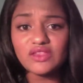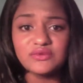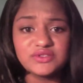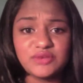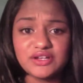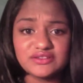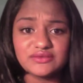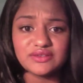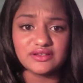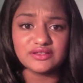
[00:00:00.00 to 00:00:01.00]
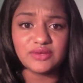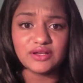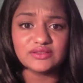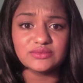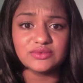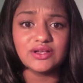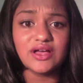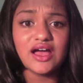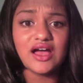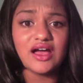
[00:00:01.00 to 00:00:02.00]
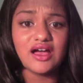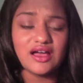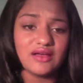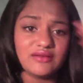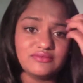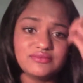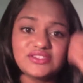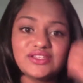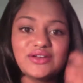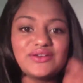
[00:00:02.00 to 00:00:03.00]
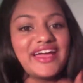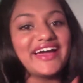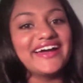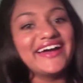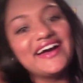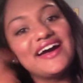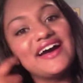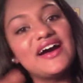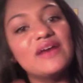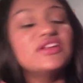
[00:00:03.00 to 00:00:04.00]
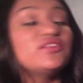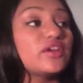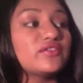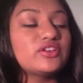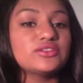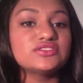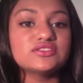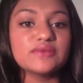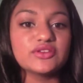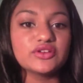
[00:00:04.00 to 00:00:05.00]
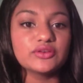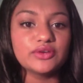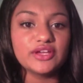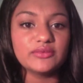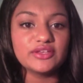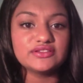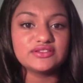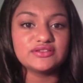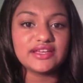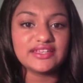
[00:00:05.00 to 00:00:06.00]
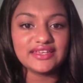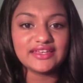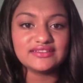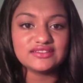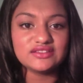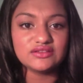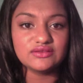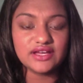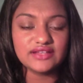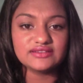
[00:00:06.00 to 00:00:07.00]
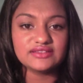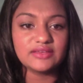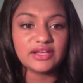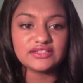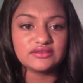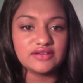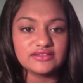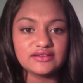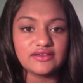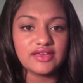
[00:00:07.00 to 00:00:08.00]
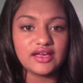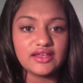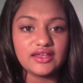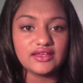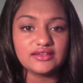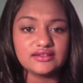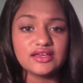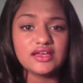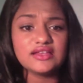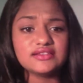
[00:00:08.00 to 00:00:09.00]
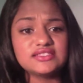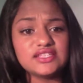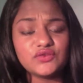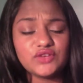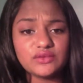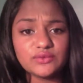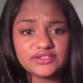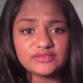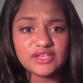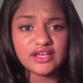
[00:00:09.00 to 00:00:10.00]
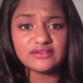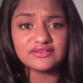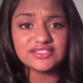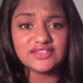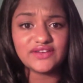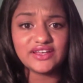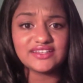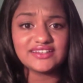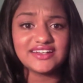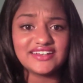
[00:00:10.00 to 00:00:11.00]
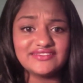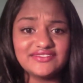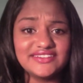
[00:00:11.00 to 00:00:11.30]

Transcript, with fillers: respond as quickly as possible. Um, so yeah. Um, and if you have any questions about the herbal hair mix too, I can get to you guys, get back to you guys on that and see if we can work something out and see if I can kind of